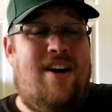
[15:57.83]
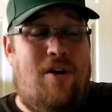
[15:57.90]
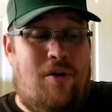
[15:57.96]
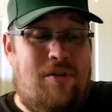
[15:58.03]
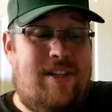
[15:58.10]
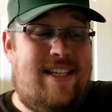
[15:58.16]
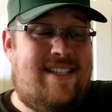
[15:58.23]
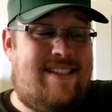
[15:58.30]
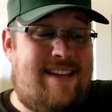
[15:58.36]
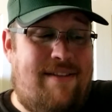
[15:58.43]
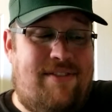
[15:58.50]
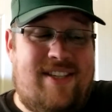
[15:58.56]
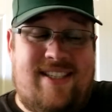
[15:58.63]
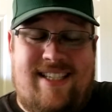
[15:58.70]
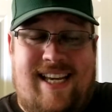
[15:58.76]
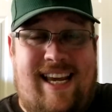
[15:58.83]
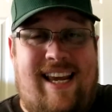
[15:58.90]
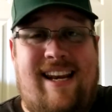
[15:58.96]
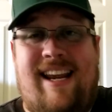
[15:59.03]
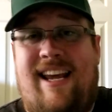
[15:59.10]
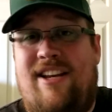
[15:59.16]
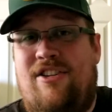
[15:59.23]
only
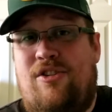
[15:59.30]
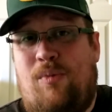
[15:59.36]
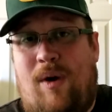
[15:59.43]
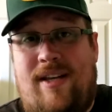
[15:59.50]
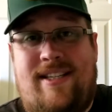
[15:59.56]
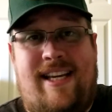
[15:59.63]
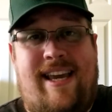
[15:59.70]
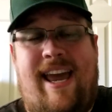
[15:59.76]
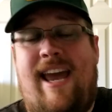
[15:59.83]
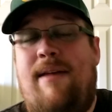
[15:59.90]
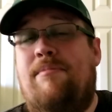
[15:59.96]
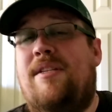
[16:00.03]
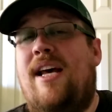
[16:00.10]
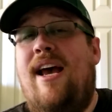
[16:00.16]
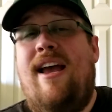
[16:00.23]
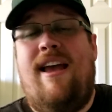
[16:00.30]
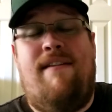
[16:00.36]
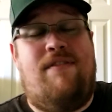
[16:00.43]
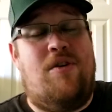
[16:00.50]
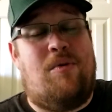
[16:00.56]
seventeen in twenty games. If you